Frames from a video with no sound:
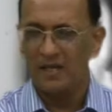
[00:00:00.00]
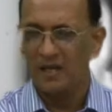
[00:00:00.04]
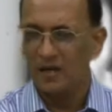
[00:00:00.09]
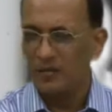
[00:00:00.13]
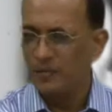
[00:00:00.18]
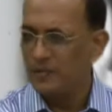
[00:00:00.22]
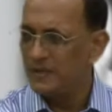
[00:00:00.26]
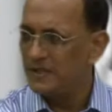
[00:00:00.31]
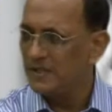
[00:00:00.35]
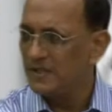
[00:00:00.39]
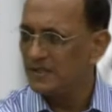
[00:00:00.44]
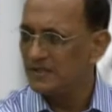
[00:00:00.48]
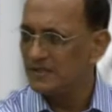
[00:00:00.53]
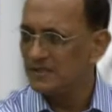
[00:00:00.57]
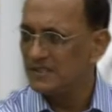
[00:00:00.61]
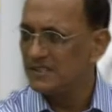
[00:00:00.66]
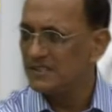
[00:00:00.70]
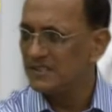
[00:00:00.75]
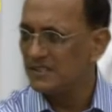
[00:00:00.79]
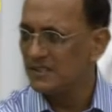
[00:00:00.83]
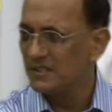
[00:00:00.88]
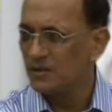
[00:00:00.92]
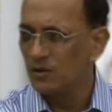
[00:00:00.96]
a
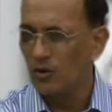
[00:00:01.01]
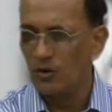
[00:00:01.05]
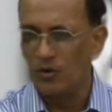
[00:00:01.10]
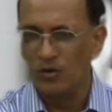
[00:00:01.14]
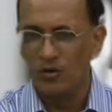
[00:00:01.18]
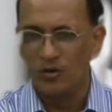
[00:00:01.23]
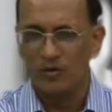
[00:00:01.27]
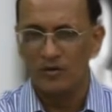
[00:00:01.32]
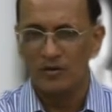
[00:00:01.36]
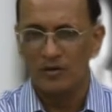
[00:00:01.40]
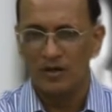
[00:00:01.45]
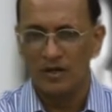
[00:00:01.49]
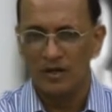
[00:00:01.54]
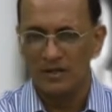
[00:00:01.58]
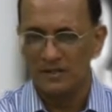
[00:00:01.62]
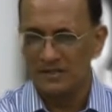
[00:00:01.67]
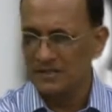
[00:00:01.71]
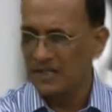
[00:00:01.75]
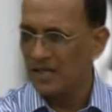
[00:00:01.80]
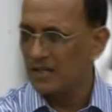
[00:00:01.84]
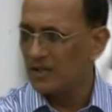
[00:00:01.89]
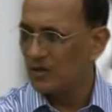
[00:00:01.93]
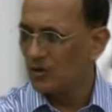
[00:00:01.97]
pediatrician or a
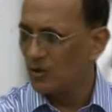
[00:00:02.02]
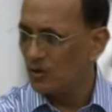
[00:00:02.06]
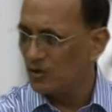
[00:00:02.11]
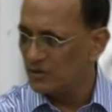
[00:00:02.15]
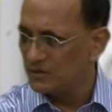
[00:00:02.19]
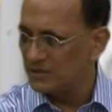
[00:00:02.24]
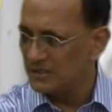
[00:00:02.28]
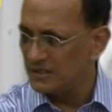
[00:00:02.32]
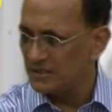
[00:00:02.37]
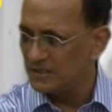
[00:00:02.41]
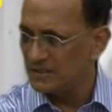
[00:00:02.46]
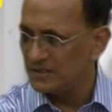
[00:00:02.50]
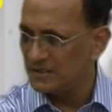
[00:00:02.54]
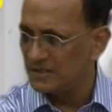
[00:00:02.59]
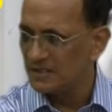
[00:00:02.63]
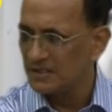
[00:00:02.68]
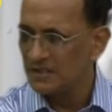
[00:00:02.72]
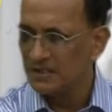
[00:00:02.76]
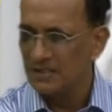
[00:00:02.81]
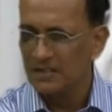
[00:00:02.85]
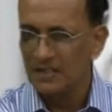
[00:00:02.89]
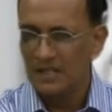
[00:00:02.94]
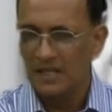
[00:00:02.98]
psychologist
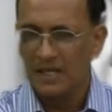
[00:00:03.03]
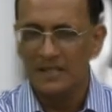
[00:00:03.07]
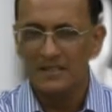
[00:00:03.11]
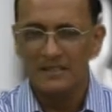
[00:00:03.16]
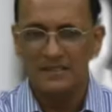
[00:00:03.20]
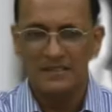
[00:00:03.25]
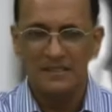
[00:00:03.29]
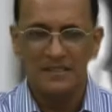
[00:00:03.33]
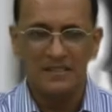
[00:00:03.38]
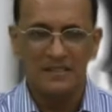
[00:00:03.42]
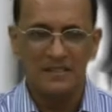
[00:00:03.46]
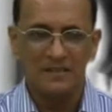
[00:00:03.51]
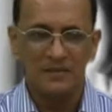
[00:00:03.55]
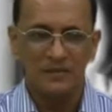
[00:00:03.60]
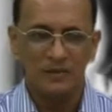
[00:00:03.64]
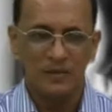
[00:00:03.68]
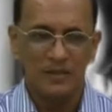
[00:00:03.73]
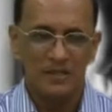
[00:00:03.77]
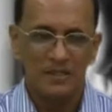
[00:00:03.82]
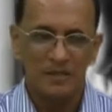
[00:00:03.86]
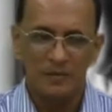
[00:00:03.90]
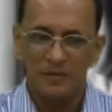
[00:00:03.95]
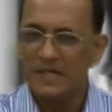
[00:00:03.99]
and see
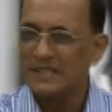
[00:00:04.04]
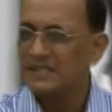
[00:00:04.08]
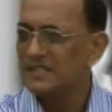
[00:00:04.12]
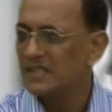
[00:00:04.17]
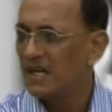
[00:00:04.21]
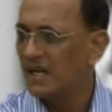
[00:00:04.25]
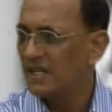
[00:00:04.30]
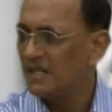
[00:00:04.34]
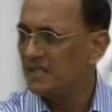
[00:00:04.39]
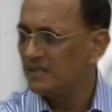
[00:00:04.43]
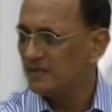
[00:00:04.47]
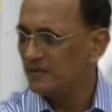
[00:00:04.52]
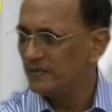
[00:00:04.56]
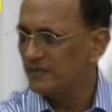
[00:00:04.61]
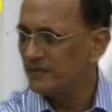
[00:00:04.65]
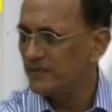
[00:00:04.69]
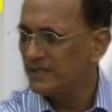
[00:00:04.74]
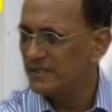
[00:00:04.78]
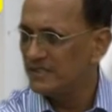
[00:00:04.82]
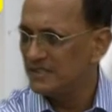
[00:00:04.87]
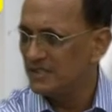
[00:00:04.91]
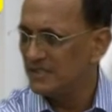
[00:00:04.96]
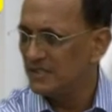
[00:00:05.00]
whether my child
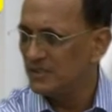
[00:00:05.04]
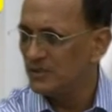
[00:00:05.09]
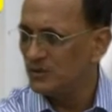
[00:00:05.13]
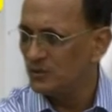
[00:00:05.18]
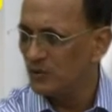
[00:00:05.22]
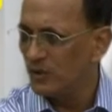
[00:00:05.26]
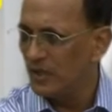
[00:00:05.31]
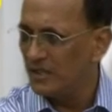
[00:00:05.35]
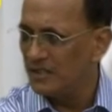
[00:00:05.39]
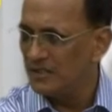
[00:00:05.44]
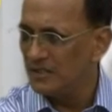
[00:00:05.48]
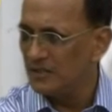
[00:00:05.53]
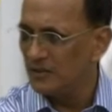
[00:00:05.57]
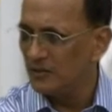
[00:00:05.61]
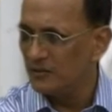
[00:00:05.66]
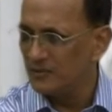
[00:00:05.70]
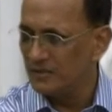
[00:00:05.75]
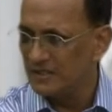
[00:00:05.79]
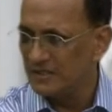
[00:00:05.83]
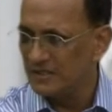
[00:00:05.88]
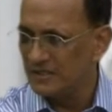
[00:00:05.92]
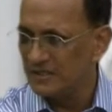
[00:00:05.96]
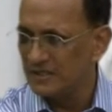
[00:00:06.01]
fits into any of
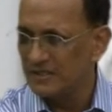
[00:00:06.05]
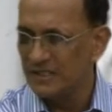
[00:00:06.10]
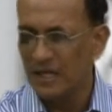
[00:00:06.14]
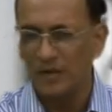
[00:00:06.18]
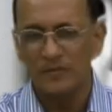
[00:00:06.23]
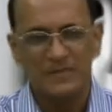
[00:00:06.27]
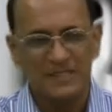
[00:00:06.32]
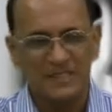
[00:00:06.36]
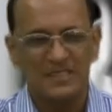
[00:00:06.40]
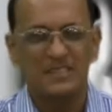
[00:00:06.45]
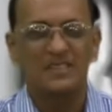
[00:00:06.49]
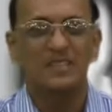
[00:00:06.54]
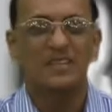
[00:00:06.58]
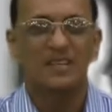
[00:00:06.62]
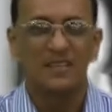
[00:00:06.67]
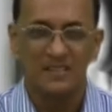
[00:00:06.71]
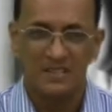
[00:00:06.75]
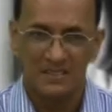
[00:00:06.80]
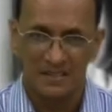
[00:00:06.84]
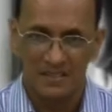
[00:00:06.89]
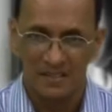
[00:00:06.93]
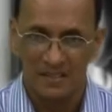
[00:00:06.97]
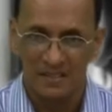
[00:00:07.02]
these things. I'm just
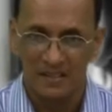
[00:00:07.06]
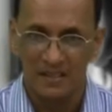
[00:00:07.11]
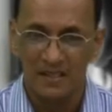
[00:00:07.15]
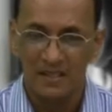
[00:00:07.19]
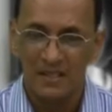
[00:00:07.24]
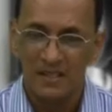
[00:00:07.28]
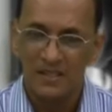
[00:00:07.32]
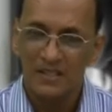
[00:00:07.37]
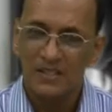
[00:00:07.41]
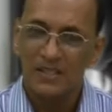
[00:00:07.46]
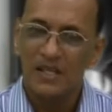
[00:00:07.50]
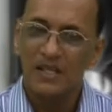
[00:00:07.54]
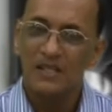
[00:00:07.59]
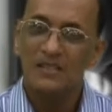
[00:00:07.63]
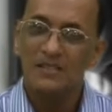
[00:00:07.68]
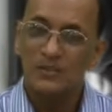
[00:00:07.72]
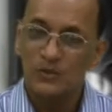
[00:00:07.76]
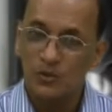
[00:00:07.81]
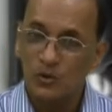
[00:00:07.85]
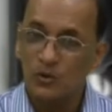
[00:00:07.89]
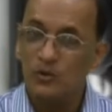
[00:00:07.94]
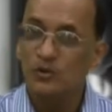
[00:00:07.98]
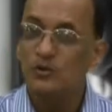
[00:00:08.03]
concerned. It's
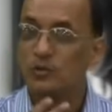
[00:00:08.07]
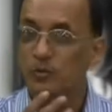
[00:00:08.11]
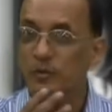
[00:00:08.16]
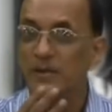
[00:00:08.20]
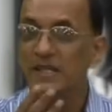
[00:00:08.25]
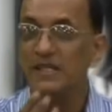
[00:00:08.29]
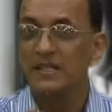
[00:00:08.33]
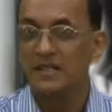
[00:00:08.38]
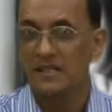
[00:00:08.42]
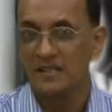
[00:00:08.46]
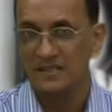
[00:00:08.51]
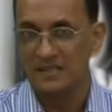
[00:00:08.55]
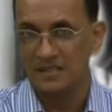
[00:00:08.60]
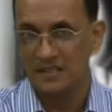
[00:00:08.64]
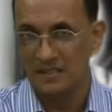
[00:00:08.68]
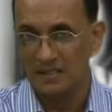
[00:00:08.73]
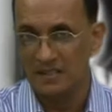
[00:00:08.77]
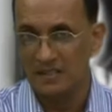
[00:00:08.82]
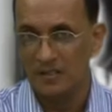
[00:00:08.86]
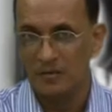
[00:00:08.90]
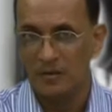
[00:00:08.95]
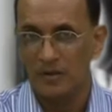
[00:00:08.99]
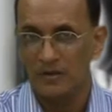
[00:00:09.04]
good to be
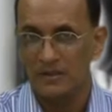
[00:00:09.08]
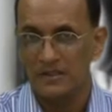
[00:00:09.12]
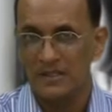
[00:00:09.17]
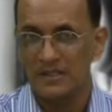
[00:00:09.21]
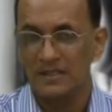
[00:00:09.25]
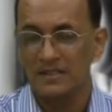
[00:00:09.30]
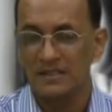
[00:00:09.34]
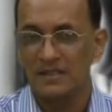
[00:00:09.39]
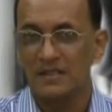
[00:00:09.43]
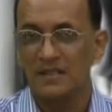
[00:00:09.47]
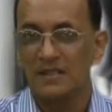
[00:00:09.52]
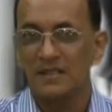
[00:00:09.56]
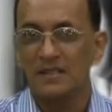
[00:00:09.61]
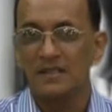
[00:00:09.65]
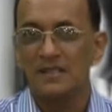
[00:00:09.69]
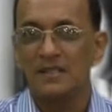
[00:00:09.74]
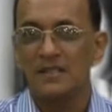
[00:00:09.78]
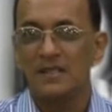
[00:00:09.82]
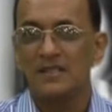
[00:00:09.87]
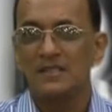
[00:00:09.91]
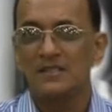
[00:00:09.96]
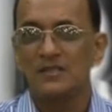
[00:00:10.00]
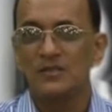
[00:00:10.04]
concerned about it.
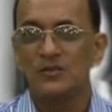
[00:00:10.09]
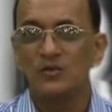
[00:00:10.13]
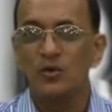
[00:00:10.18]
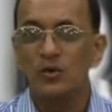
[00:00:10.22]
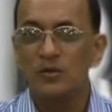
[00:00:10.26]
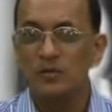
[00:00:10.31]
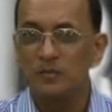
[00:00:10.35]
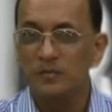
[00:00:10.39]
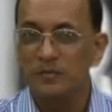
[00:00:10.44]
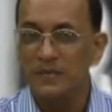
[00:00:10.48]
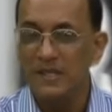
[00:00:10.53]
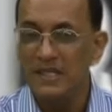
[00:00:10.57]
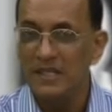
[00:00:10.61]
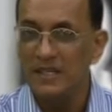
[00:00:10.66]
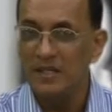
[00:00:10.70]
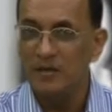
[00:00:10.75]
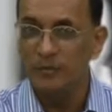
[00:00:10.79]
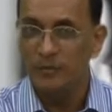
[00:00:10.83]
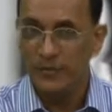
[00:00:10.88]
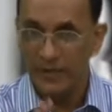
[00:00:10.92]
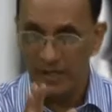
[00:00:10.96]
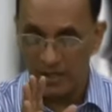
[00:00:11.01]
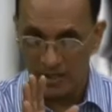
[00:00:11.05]
It's not being
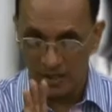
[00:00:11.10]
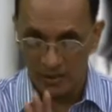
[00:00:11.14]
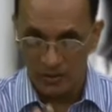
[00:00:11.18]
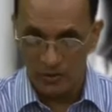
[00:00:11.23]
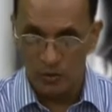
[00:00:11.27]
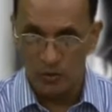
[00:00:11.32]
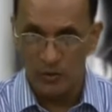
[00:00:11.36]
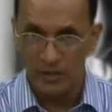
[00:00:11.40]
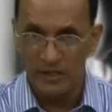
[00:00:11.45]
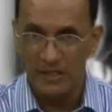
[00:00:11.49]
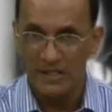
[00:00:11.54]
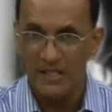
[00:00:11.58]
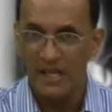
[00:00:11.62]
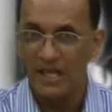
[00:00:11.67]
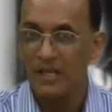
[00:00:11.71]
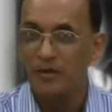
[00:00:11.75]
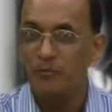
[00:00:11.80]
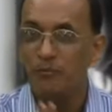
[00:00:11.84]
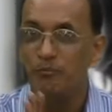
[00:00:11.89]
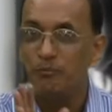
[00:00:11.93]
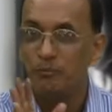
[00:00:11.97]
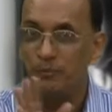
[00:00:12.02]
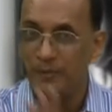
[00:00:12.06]
paranoid
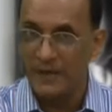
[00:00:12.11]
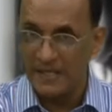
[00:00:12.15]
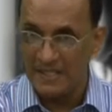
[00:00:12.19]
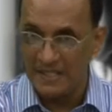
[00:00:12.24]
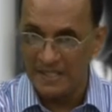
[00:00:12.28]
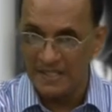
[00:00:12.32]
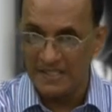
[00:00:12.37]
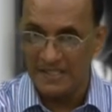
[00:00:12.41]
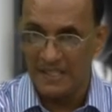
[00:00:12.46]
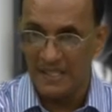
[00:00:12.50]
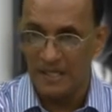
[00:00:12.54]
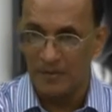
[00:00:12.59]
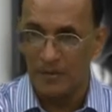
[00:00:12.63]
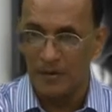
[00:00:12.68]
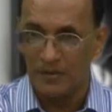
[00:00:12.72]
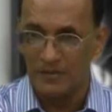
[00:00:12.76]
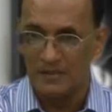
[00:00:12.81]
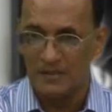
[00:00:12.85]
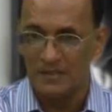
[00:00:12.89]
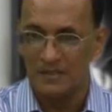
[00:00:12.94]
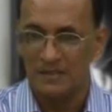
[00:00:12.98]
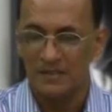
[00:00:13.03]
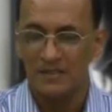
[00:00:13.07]
and panicky
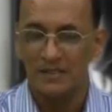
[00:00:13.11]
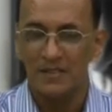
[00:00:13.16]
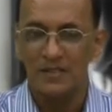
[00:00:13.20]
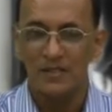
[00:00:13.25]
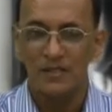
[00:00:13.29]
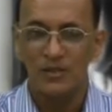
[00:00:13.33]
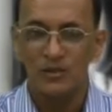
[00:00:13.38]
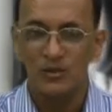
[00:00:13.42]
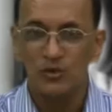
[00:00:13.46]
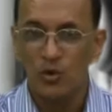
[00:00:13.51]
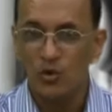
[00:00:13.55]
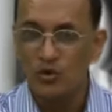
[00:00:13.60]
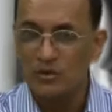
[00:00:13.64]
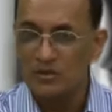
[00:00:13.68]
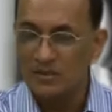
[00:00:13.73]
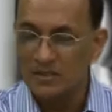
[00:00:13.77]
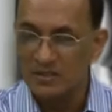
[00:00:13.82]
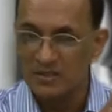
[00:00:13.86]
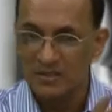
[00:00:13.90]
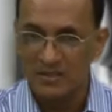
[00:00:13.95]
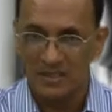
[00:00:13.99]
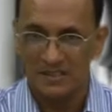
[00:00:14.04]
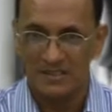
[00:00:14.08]
about it. Don't
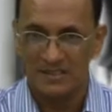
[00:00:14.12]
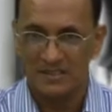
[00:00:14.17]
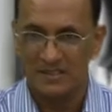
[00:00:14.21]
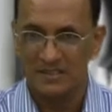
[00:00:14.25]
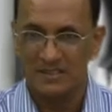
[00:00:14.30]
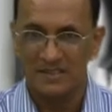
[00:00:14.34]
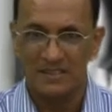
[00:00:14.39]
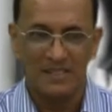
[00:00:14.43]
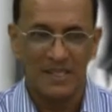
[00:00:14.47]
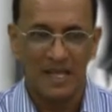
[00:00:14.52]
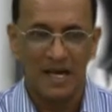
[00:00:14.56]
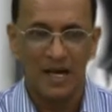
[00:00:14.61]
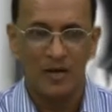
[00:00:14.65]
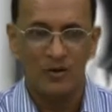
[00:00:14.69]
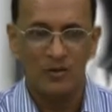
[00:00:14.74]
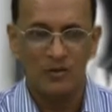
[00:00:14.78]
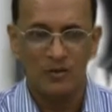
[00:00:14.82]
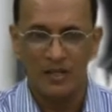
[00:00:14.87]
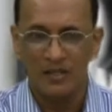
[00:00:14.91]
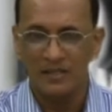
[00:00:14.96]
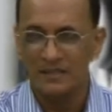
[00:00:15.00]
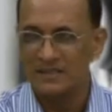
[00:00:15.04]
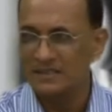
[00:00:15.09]
rush now
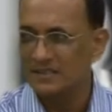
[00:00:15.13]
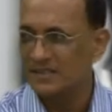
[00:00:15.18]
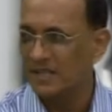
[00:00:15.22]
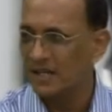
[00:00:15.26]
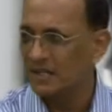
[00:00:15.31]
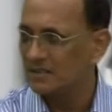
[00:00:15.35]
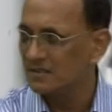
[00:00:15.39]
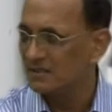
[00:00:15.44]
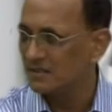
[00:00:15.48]
and start